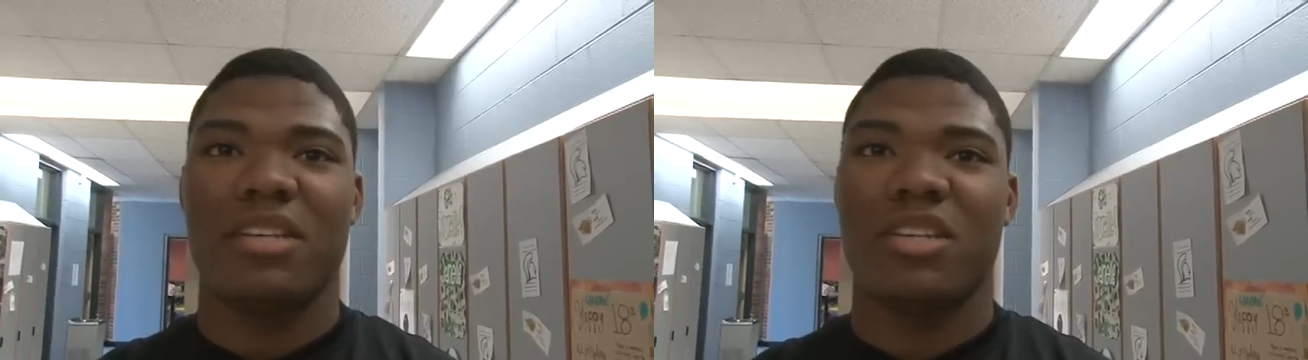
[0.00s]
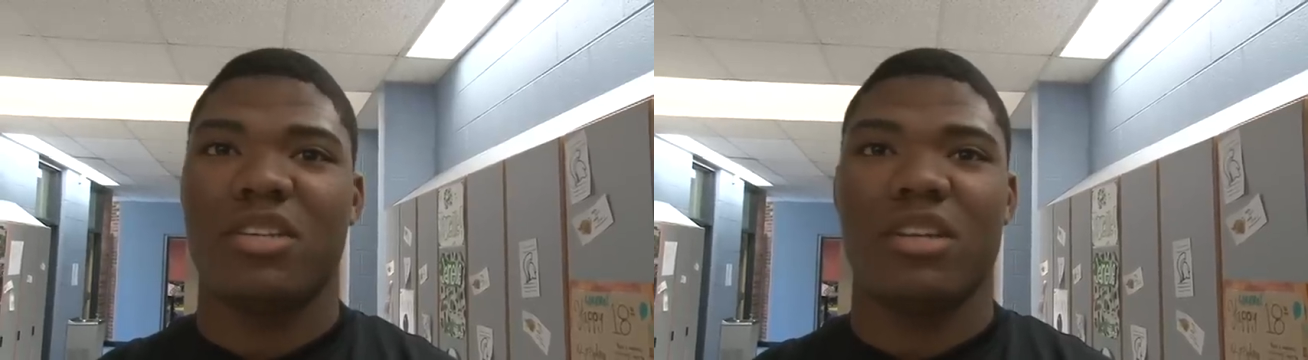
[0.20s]

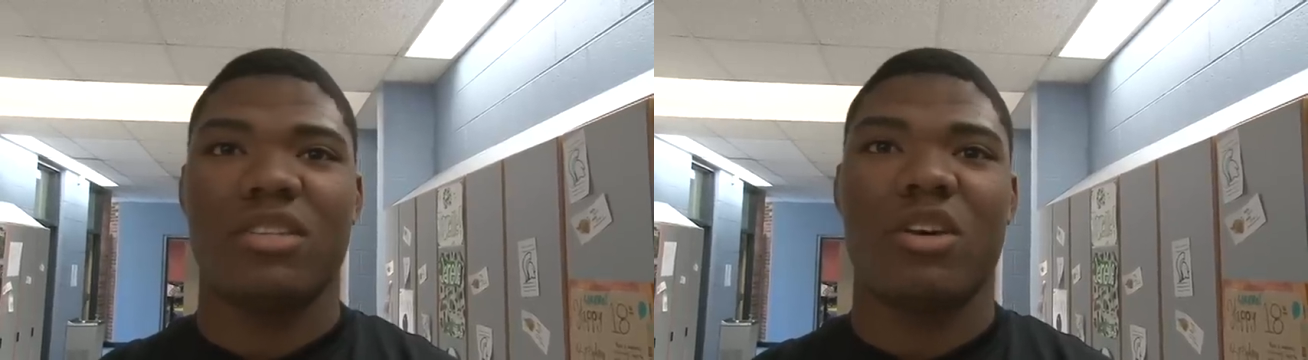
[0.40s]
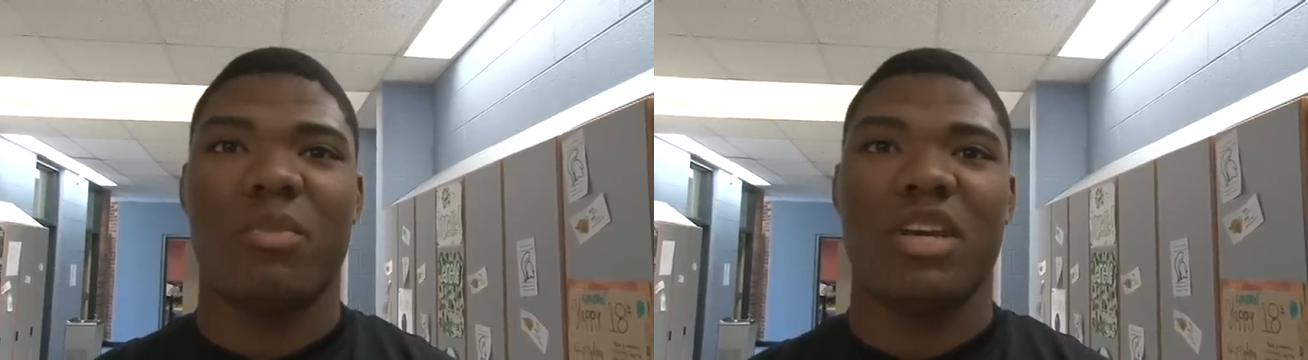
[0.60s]
It's just
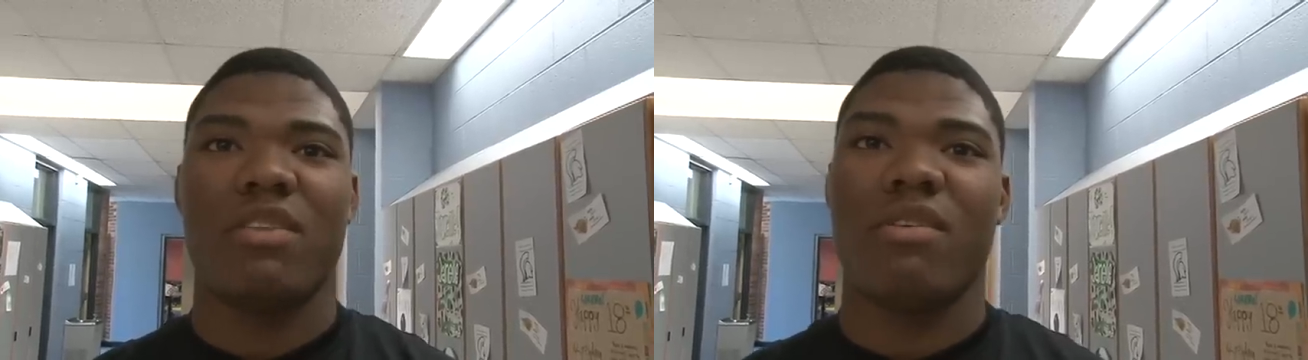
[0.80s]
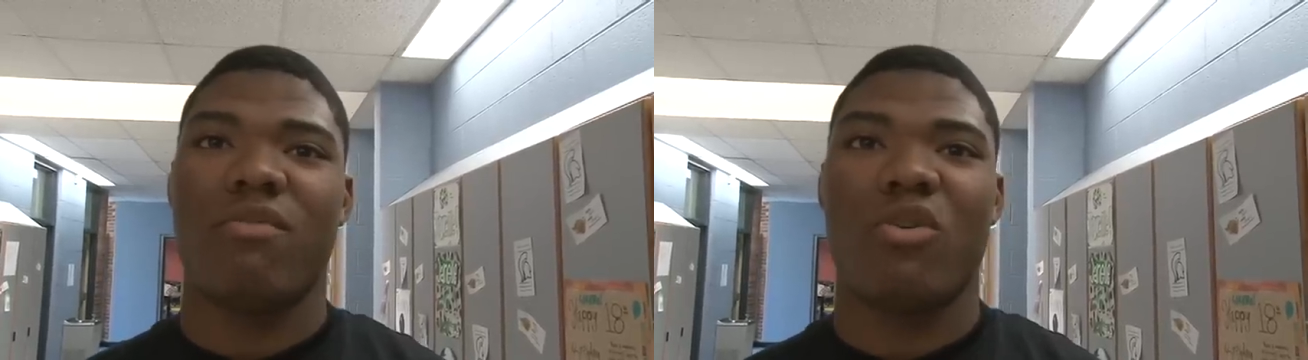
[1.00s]
so many
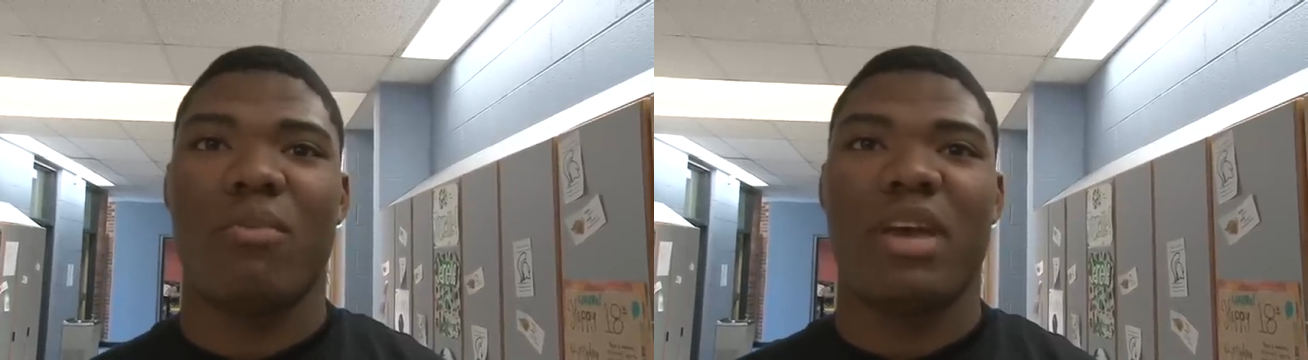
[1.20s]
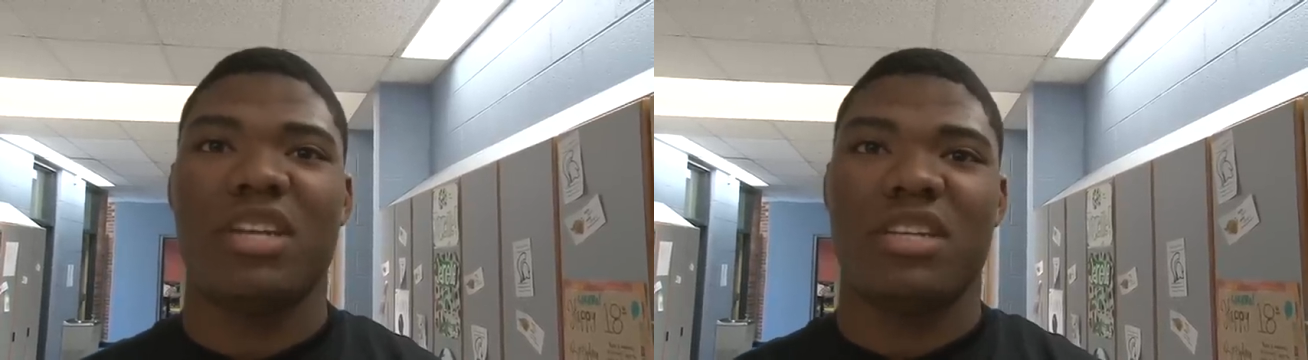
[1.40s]
different
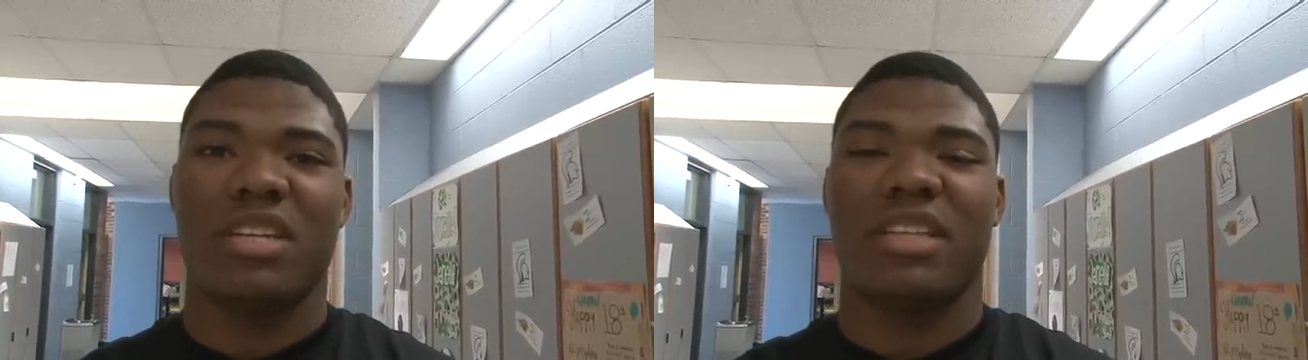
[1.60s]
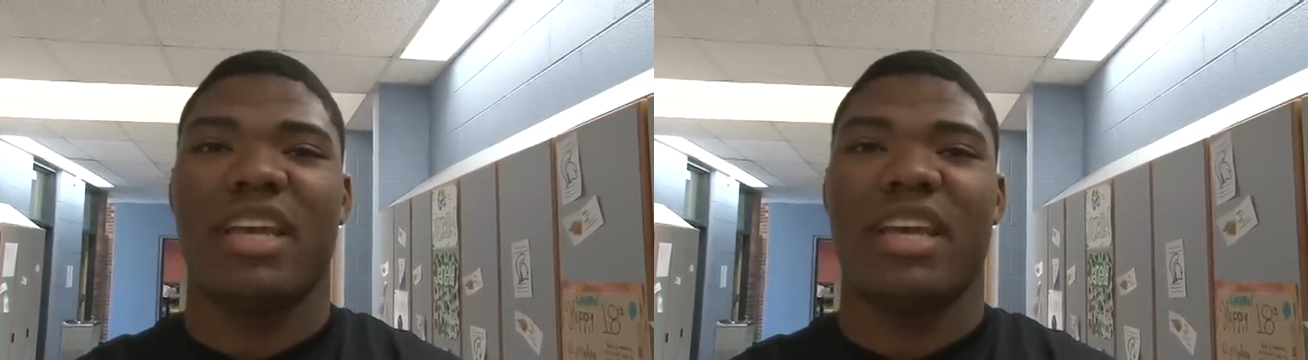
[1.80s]
formations and